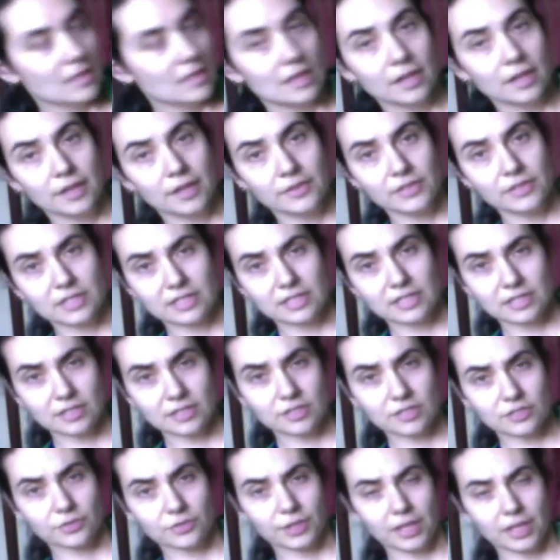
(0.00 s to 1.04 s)
This is 3,
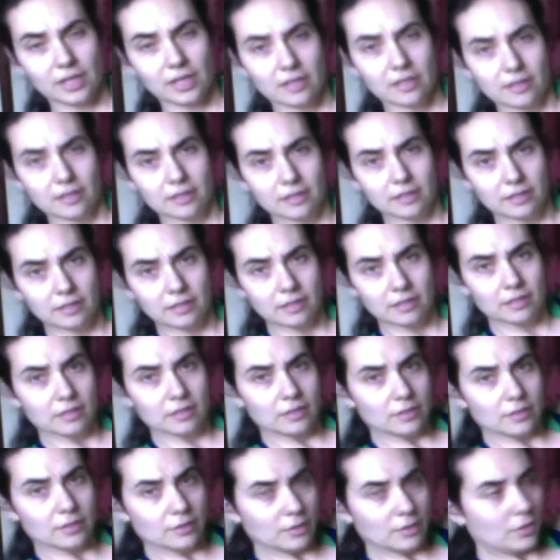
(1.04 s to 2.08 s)

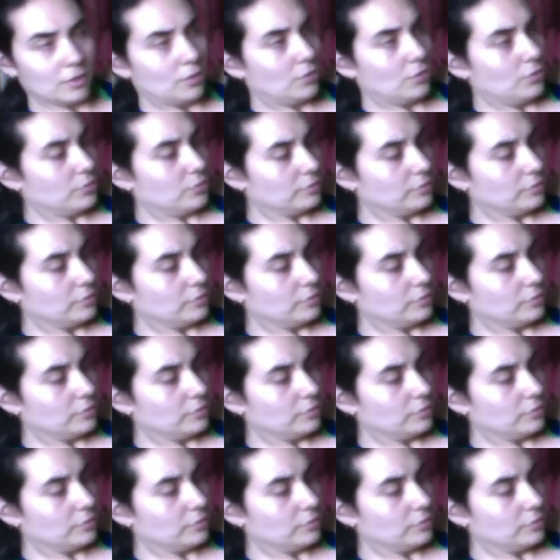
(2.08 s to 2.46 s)
hold,